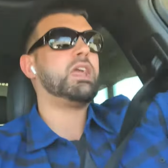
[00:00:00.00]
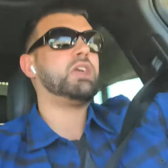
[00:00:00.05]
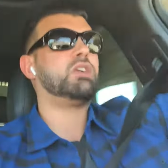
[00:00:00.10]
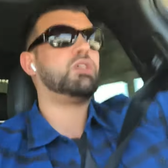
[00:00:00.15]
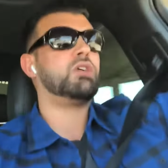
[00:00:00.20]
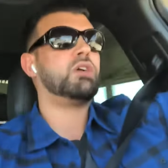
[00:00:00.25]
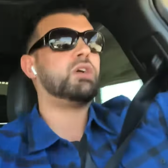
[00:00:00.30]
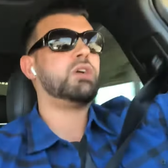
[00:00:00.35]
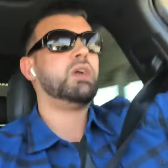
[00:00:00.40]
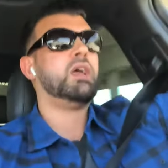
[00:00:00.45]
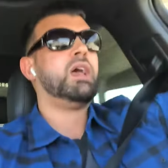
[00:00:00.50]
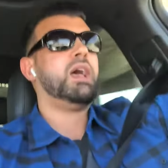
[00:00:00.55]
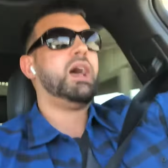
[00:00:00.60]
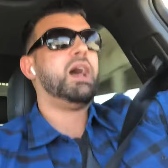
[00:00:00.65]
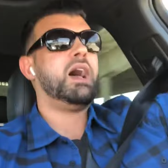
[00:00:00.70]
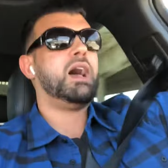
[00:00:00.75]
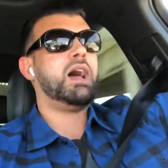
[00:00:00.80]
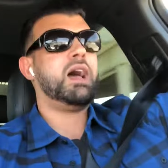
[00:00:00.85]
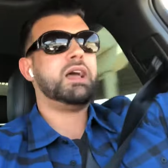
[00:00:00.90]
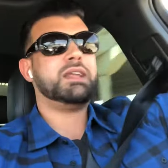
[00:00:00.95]
your
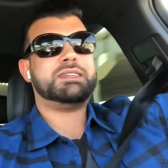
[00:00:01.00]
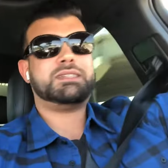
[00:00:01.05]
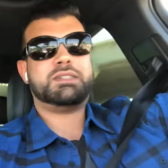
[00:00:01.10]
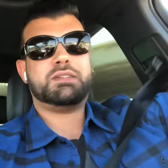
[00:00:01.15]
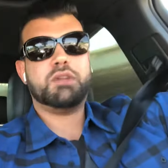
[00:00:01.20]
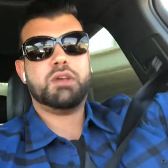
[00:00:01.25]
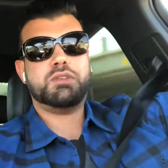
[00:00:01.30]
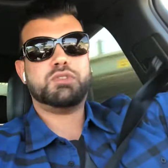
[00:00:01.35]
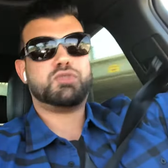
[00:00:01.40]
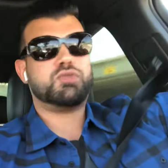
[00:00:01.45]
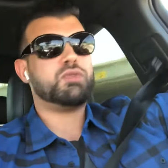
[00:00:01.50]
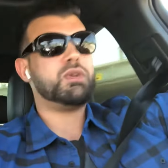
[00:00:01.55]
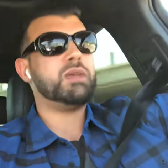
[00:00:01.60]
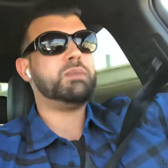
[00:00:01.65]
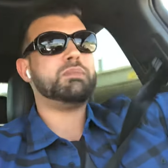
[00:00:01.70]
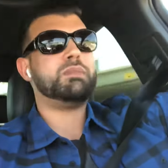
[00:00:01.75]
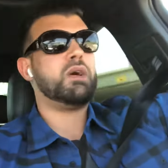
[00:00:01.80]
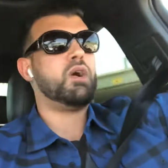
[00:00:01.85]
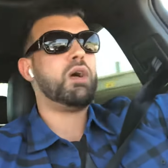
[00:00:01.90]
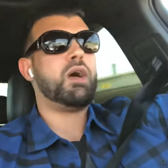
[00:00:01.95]

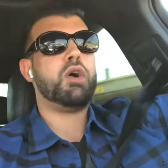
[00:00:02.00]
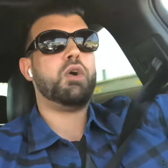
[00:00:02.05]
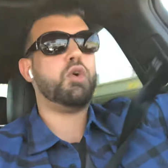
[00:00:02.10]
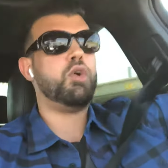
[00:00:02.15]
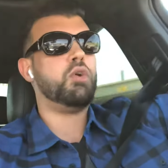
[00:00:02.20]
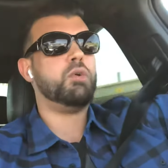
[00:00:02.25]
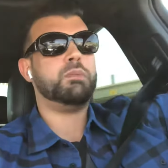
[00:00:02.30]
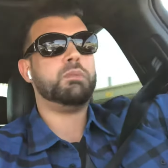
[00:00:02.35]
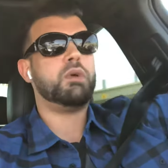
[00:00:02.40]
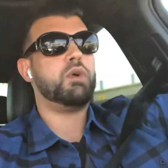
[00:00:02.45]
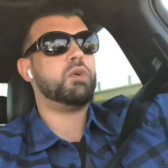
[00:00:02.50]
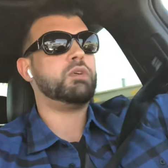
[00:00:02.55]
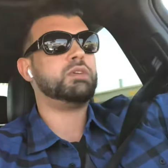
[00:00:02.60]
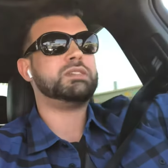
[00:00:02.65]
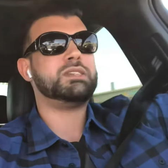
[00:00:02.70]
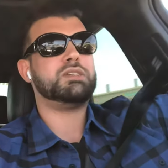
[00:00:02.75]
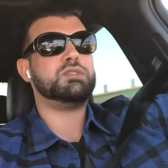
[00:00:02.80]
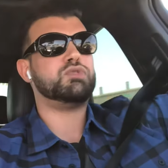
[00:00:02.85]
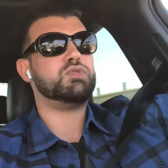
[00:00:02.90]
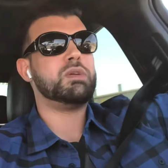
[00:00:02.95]
dream home or
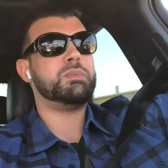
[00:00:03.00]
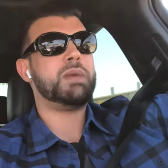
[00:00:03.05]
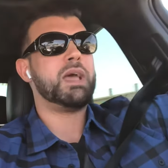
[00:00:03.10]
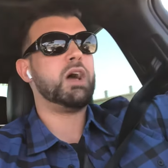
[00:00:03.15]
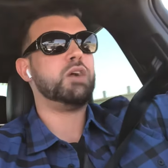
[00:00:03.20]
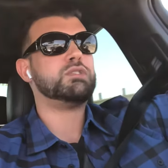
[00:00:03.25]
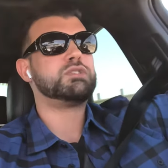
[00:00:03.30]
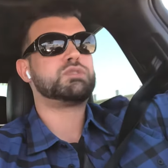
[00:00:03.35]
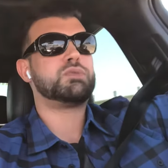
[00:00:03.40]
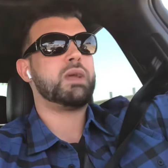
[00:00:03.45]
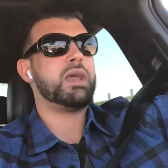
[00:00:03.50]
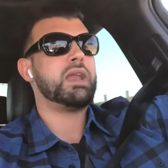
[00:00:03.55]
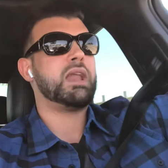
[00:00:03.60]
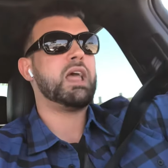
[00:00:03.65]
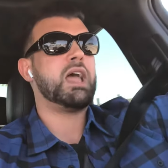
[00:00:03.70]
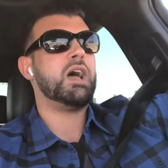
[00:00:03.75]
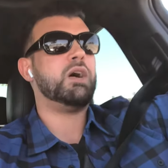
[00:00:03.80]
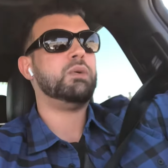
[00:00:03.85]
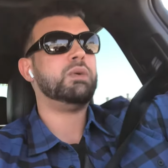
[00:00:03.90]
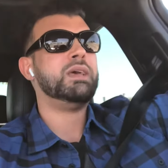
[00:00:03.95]
dream house right
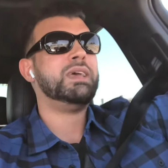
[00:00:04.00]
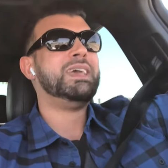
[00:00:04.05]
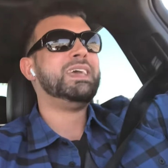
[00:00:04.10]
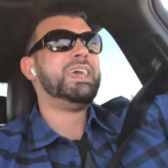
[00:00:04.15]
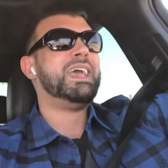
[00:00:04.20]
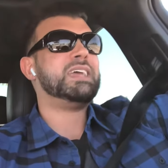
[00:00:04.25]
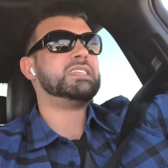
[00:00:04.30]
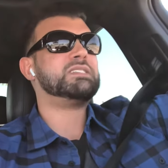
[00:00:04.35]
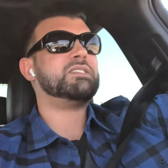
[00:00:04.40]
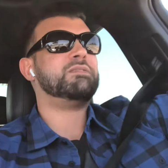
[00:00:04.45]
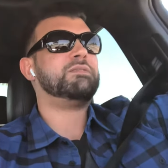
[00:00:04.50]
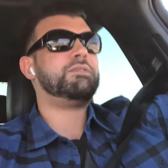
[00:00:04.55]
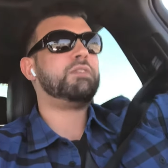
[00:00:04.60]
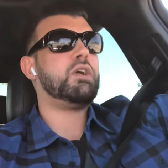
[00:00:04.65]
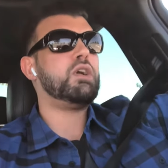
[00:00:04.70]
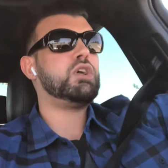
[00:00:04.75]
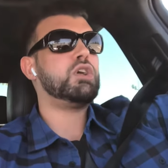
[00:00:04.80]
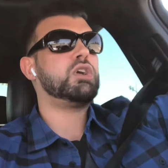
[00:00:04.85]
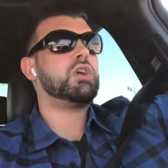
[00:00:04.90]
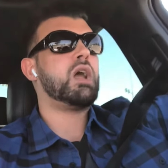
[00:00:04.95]
now, it's a
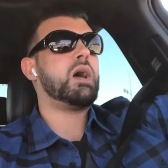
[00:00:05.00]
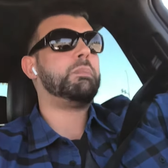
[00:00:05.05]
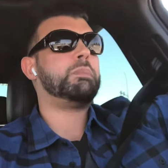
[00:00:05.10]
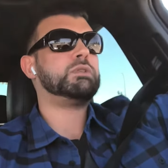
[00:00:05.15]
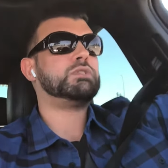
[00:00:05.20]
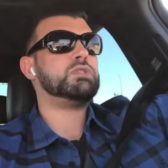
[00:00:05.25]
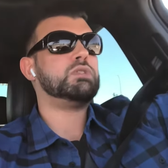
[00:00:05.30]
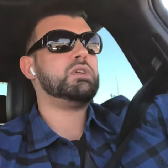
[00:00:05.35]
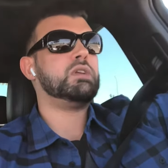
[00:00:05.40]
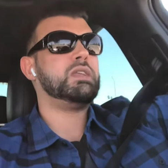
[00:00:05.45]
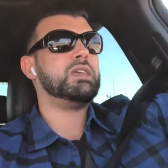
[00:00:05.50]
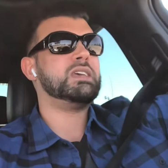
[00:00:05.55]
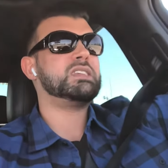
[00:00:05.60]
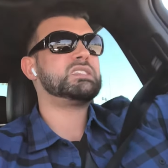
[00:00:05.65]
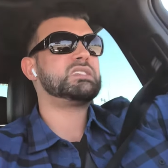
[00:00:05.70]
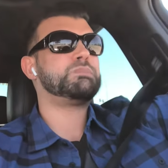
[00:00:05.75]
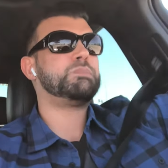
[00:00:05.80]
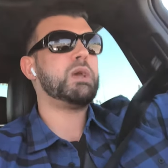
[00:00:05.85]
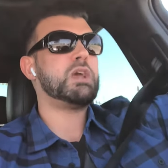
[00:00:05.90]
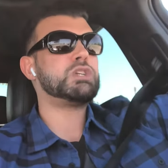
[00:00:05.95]
very good opportunity,
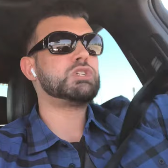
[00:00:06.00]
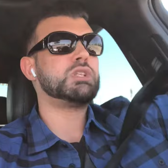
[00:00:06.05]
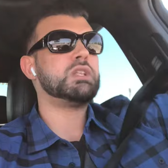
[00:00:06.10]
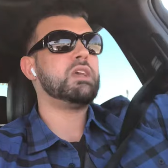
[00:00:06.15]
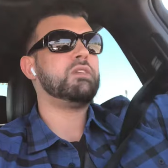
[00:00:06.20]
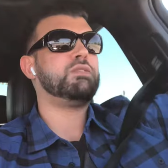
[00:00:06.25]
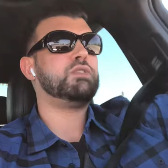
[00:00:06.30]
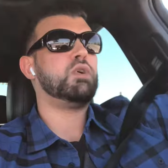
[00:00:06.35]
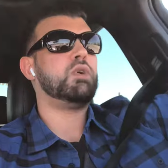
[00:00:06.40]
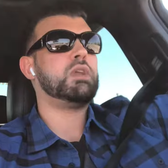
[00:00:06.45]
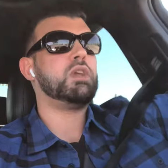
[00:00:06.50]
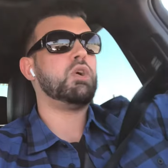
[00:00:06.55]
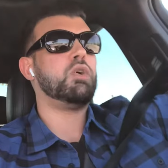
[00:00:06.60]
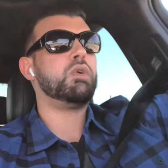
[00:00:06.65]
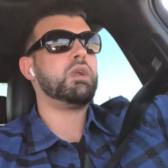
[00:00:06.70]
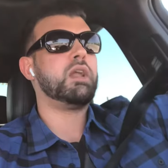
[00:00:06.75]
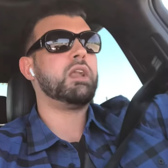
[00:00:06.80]
especially if you already own